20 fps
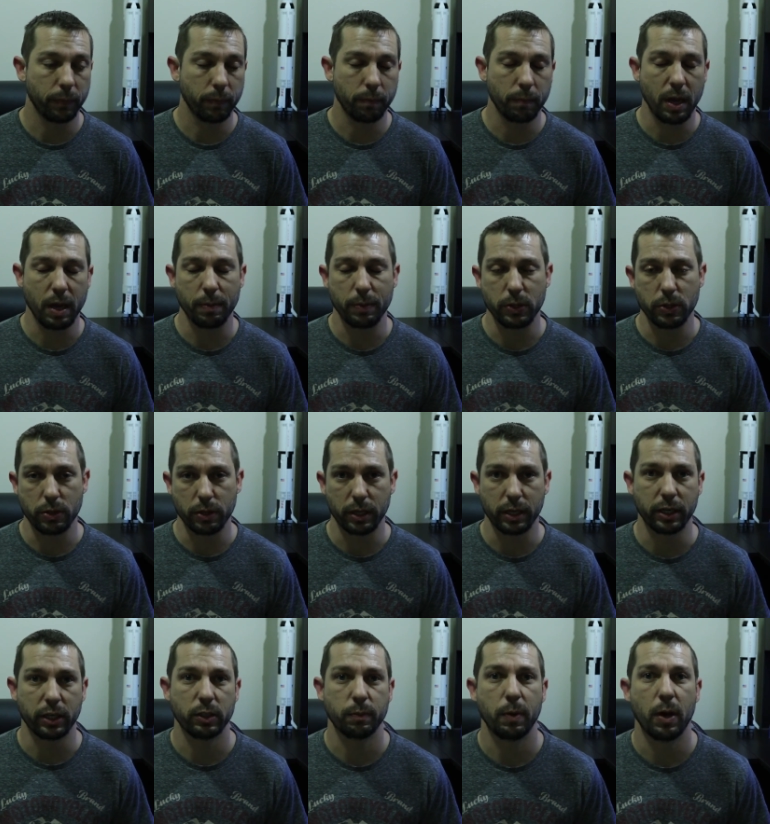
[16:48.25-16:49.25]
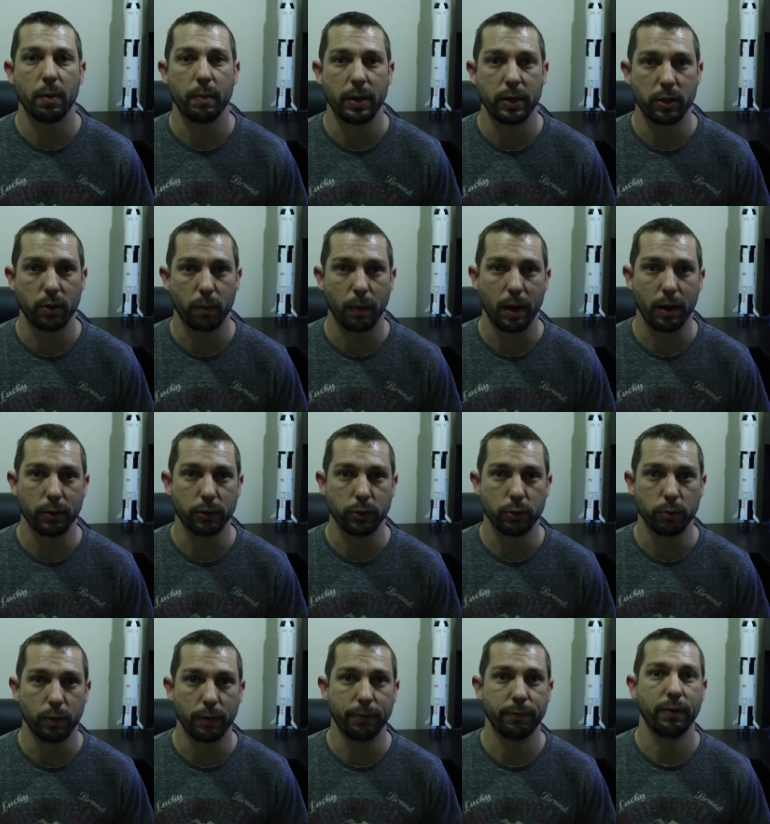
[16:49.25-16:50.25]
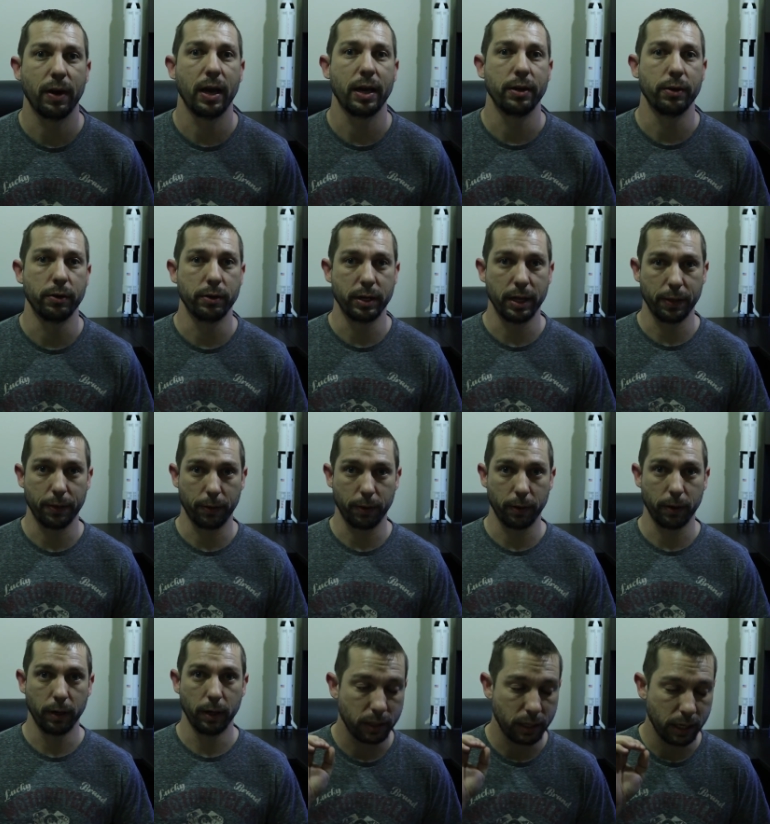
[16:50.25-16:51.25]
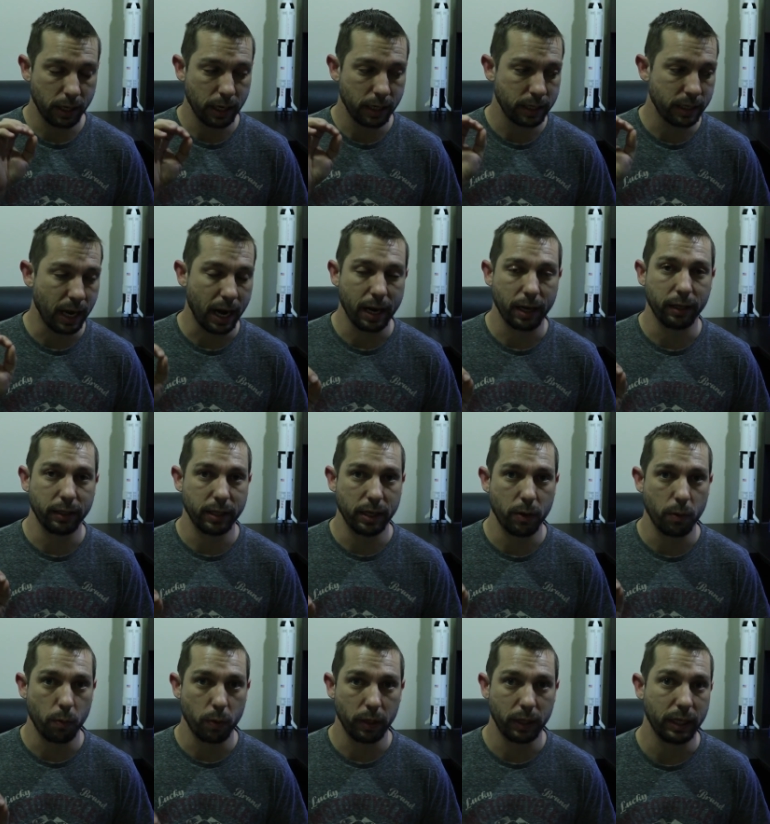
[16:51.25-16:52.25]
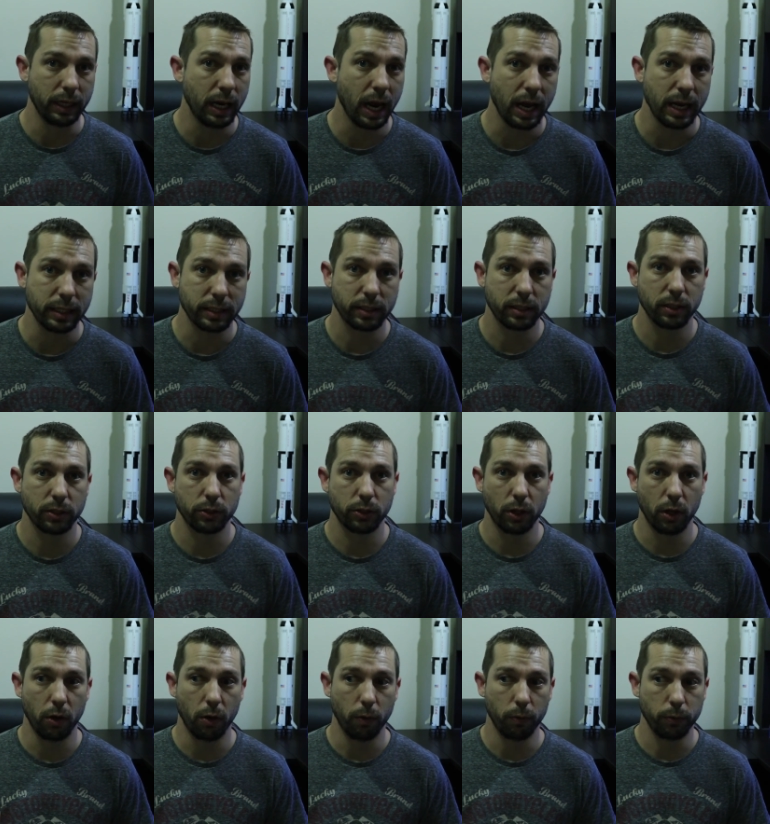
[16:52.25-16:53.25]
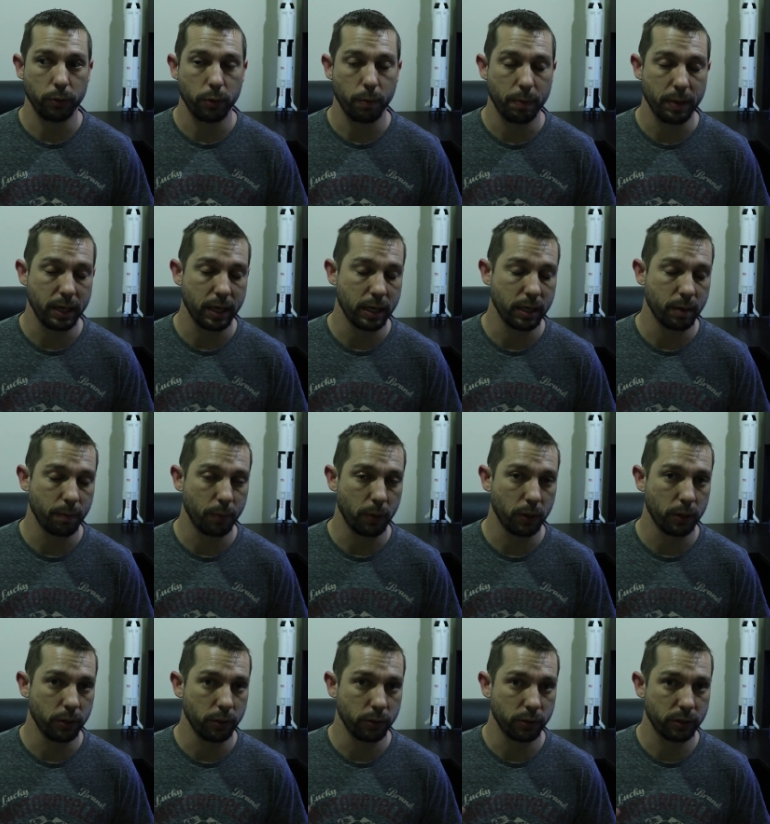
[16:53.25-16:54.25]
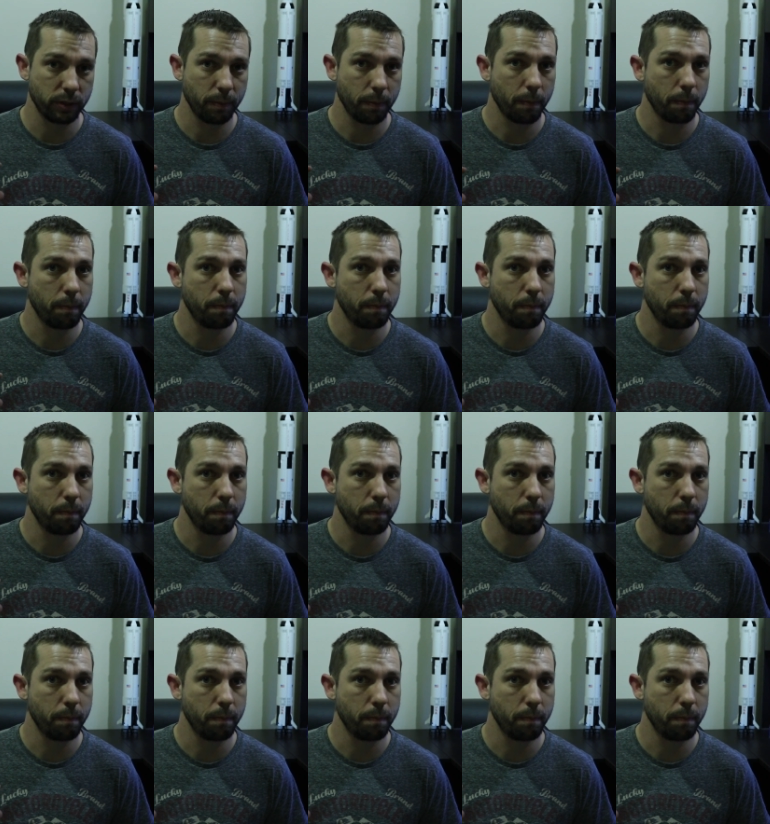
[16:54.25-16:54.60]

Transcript: maybe you can experiment around to refine your dither, get it dialed in really nice so you begin to produce